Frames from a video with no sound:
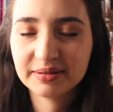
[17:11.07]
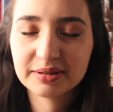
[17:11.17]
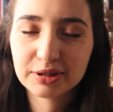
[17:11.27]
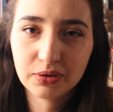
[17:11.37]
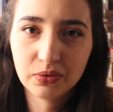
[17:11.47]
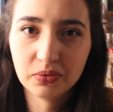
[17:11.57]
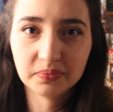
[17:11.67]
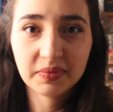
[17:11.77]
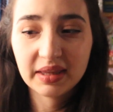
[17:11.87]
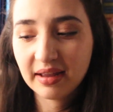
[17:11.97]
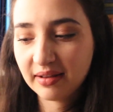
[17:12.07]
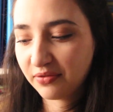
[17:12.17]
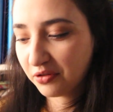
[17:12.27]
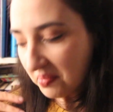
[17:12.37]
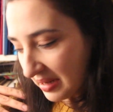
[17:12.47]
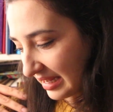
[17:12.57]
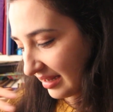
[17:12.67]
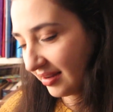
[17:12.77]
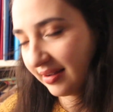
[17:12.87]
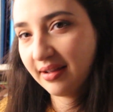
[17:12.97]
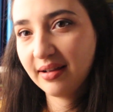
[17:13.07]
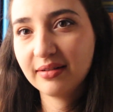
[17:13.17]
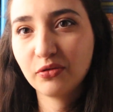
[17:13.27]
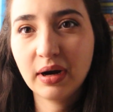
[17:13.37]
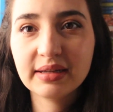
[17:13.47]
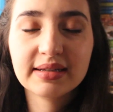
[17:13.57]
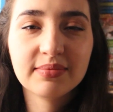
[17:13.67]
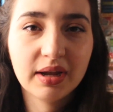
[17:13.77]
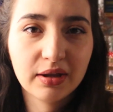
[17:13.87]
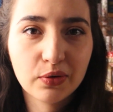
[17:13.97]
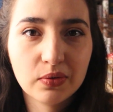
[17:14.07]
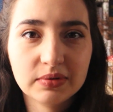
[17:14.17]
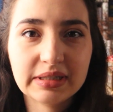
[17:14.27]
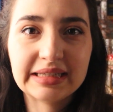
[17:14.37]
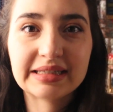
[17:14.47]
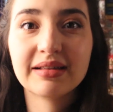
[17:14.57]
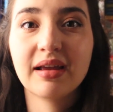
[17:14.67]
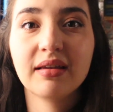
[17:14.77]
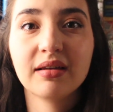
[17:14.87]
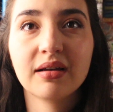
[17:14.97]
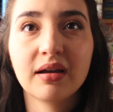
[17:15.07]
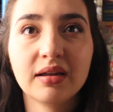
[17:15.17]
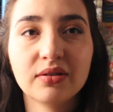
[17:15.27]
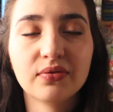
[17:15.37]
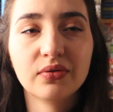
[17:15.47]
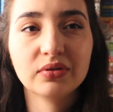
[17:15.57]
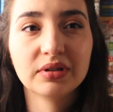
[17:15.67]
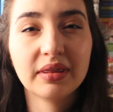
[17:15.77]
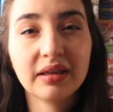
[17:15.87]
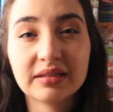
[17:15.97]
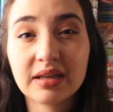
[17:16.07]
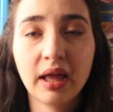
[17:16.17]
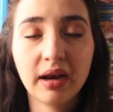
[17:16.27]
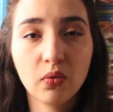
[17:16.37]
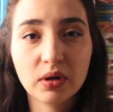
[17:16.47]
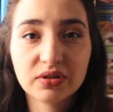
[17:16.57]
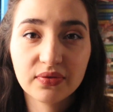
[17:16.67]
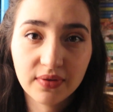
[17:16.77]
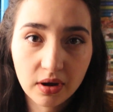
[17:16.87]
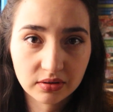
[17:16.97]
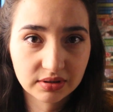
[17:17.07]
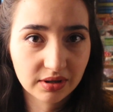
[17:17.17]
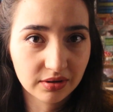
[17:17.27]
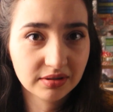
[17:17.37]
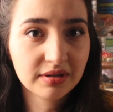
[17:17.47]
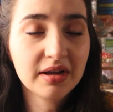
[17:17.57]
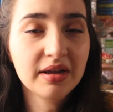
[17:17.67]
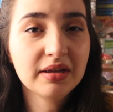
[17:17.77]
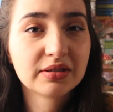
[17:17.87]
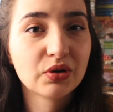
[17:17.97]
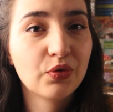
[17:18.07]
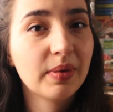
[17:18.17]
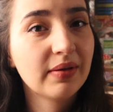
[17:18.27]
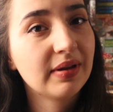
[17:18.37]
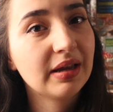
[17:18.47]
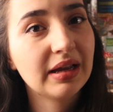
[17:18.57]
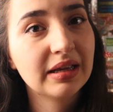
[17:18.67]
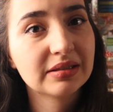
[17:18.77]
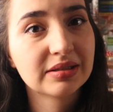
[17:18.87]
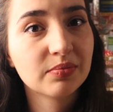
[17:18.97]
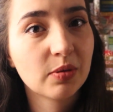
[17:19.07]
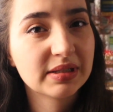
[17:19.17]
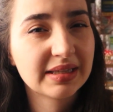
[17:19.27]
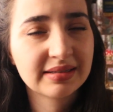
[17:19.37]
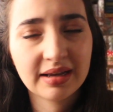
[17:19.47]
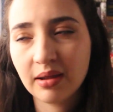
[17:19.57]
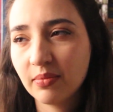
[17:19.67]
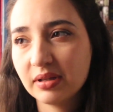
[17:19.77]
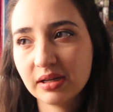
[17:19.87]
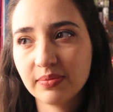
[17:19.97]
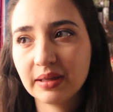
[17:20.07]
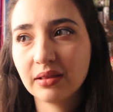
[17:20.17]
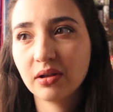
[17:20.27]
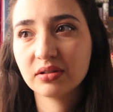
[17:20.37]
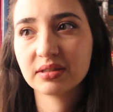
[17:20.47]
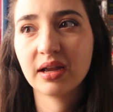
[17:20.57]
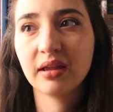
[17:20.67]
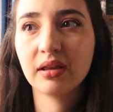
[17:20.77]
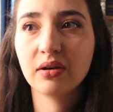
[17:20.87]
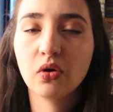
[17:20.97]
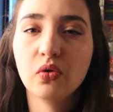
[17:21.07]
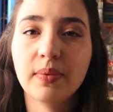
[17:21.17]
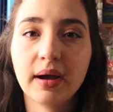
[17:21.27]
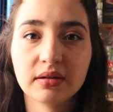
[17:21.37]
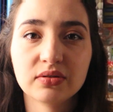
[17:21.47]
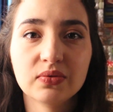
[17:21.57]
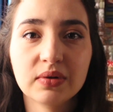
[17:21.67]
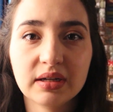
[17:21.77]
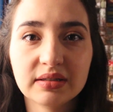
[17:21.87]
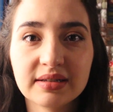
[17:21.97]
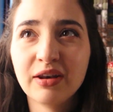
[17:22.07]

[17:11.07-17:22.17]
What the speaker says: So for me, writing my goals is like a guide for the things that I want to focus on. So maybe in some moments that I'm a little bit lost, I can go back to it.